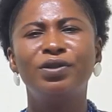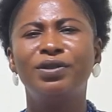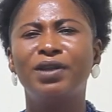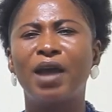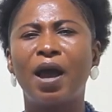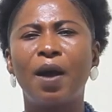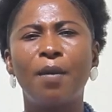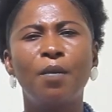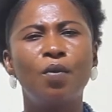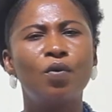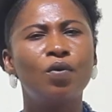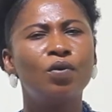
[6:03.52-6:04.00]

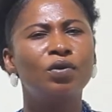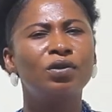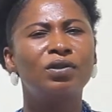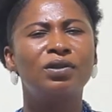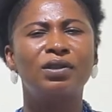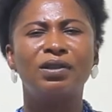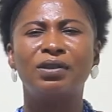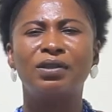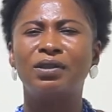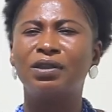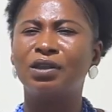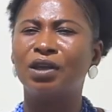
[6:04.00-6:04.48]

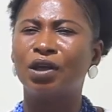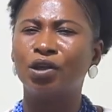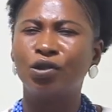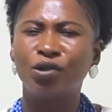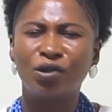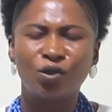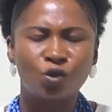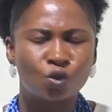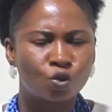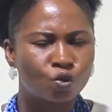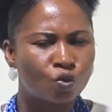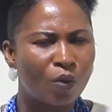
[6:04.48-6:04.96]
demos,
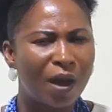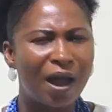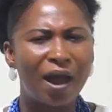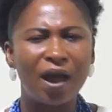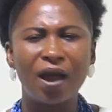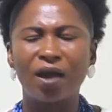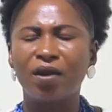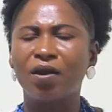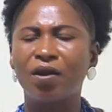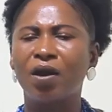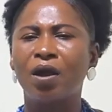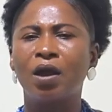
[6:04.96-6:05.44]

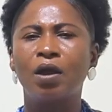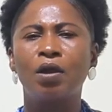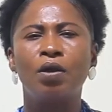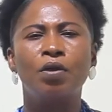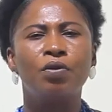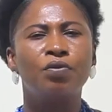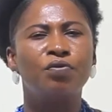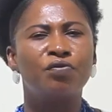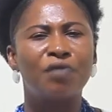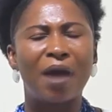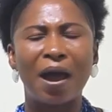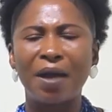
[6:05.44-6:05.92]
swa
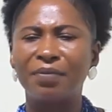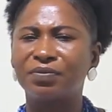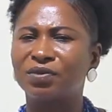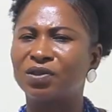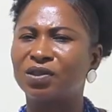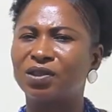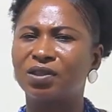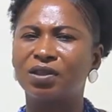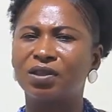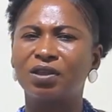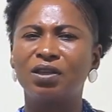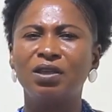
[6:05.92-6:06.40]

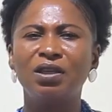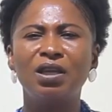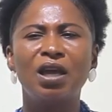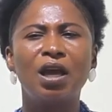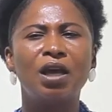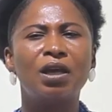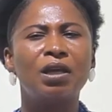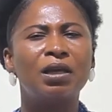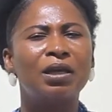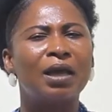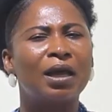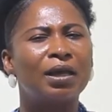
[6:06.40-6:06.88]
drums near
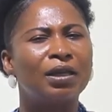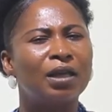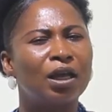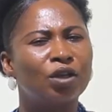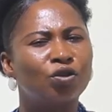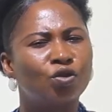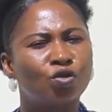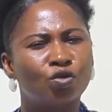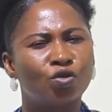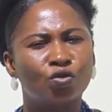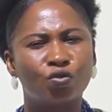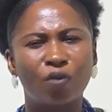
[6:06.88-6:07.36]

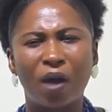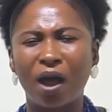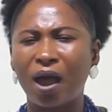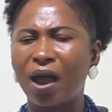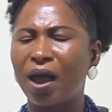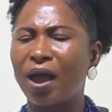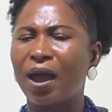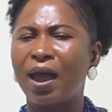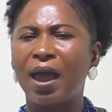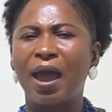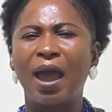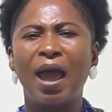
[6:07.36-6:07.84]

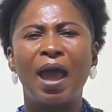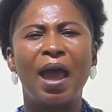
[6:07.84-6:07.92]
yeswa,